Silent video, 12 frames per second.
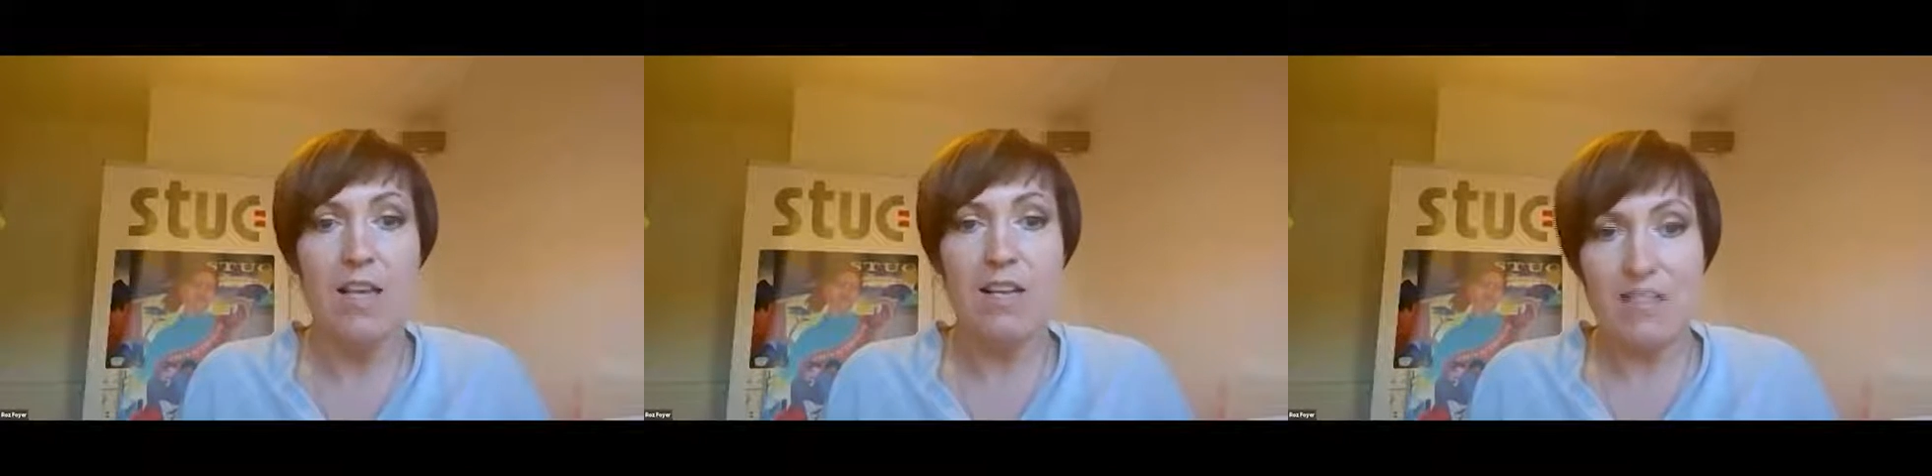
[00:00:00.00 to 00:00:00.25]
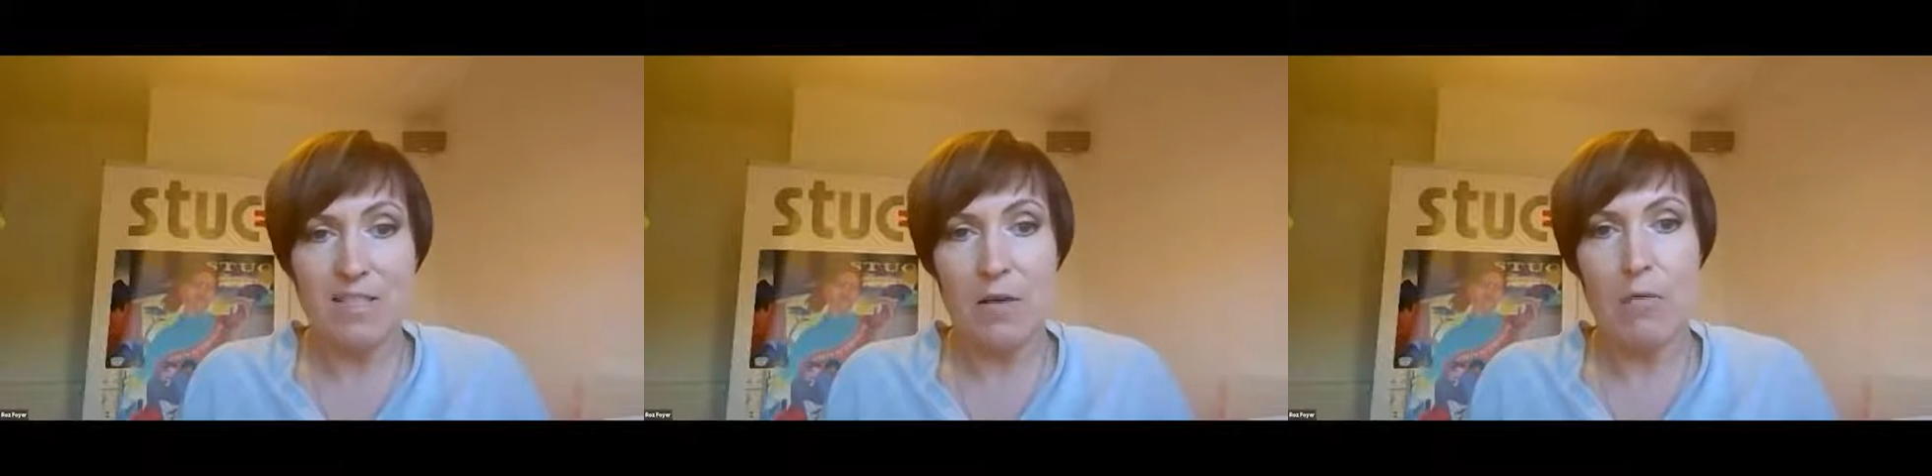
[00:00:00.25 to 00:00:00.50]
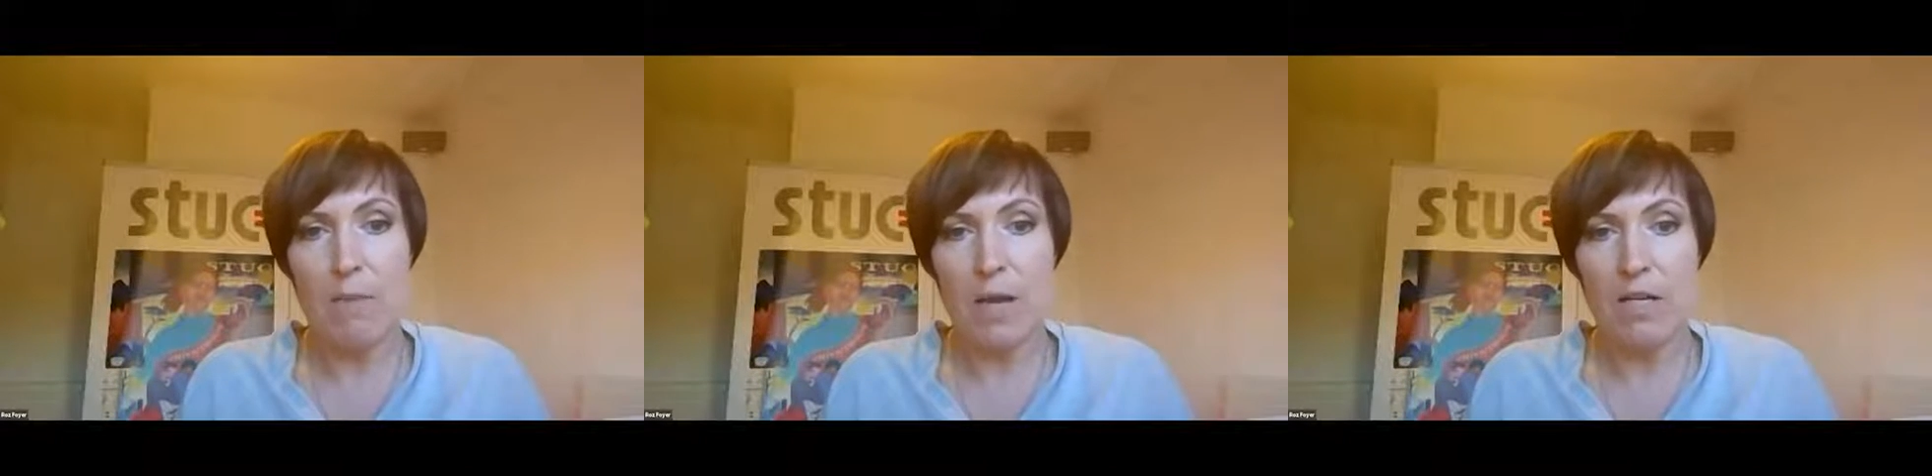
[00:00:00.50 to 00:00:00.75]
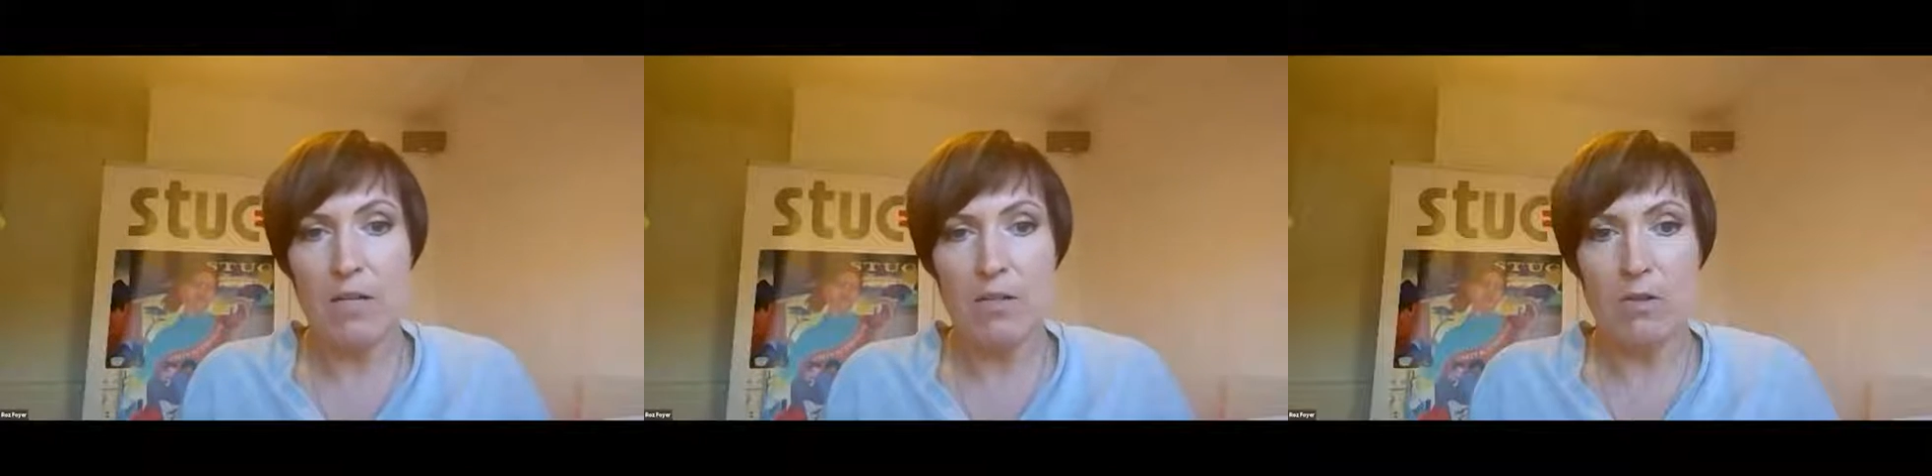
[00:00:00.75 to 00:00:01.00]
still
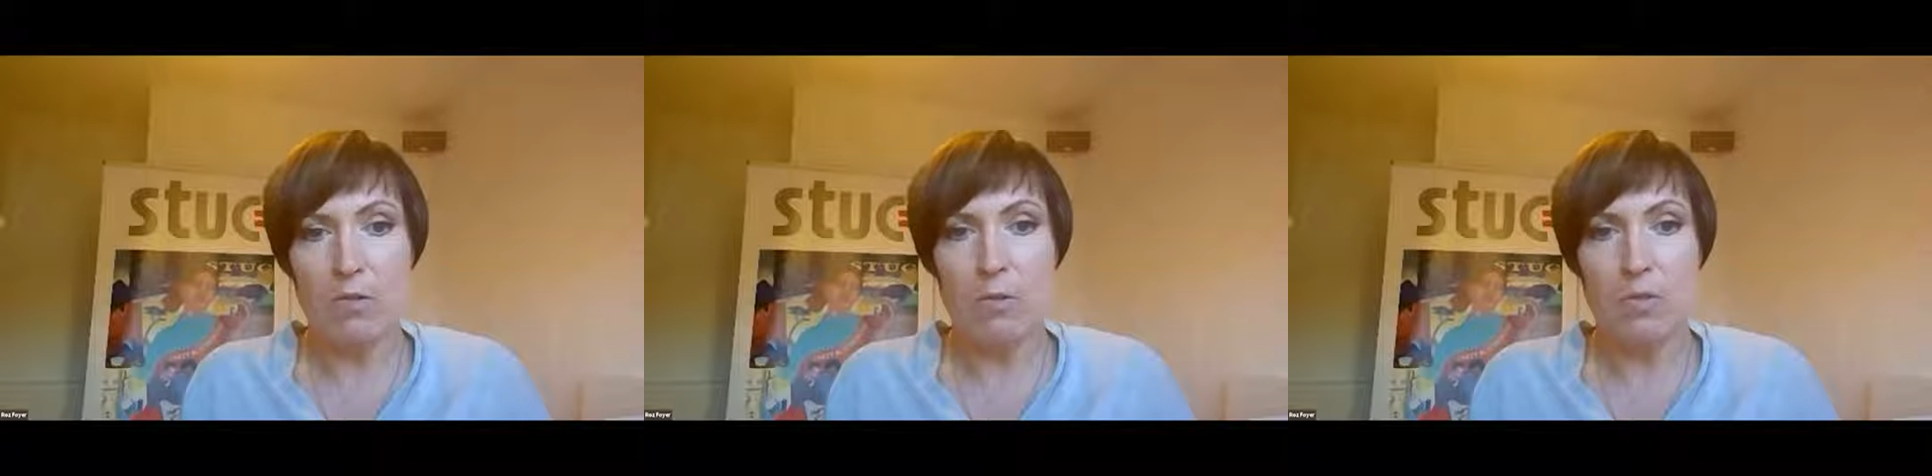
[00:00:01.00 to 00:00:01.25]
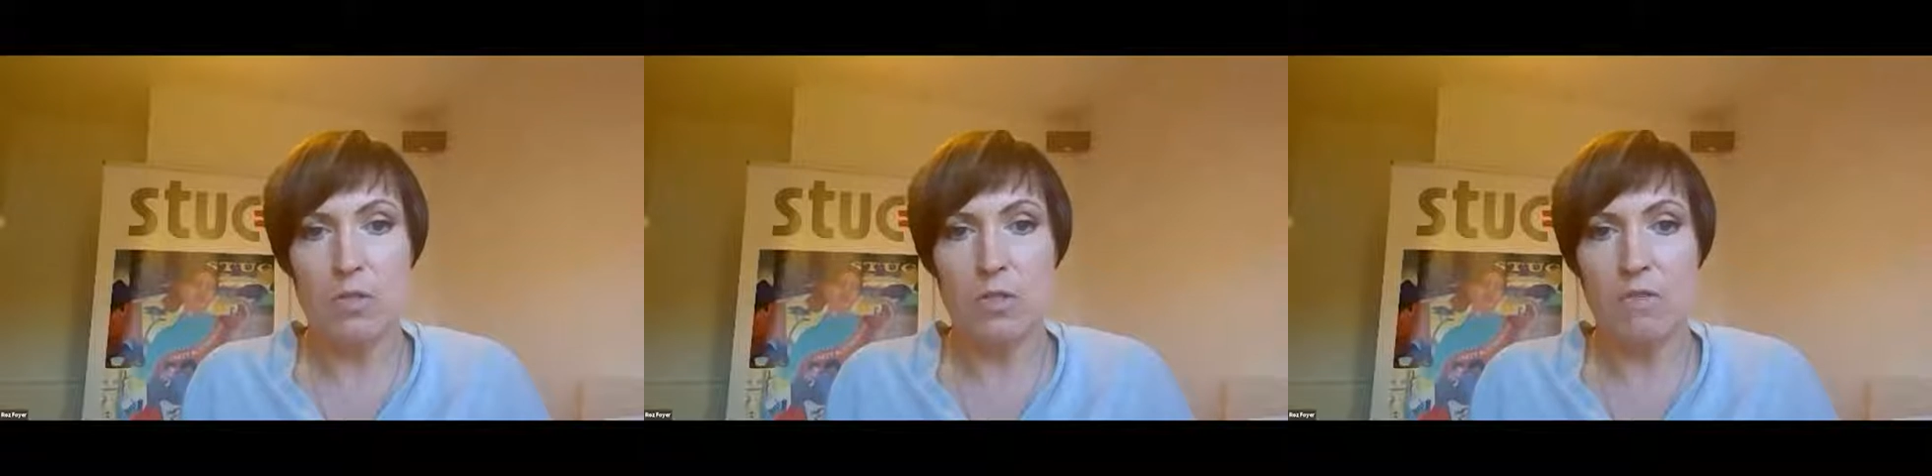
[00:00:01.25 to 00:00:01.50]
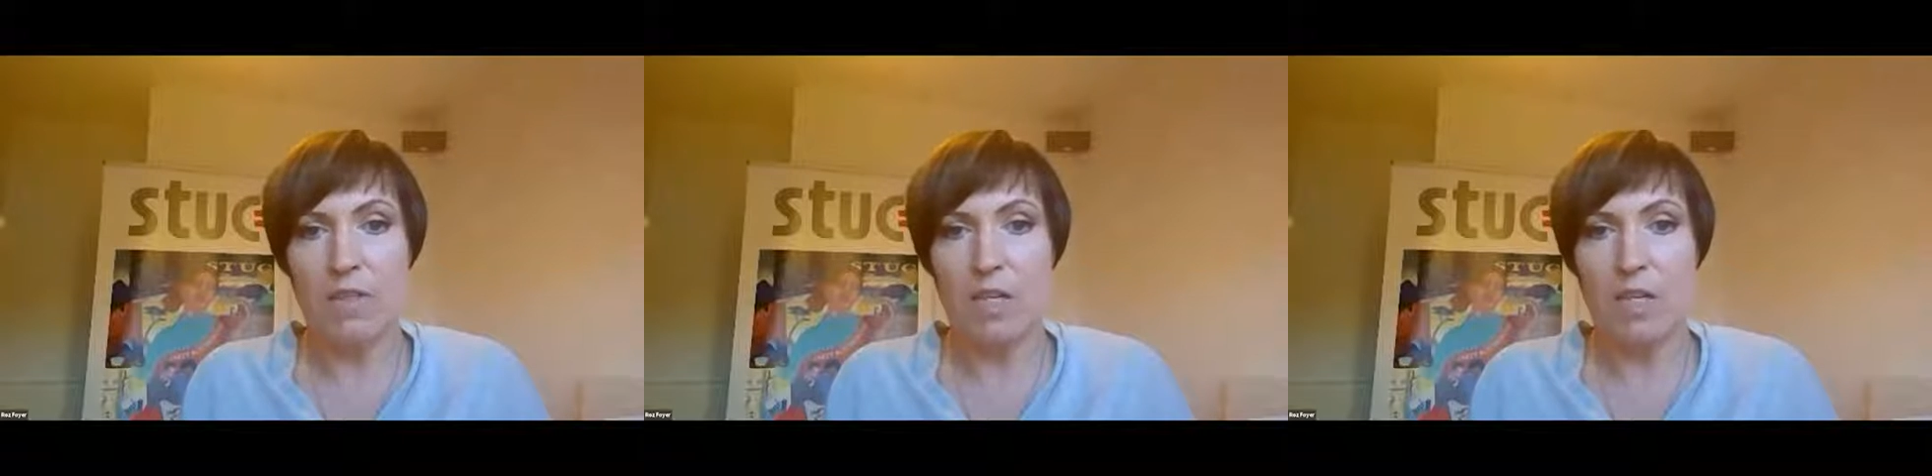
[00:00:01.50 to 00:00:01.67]
mirrored those of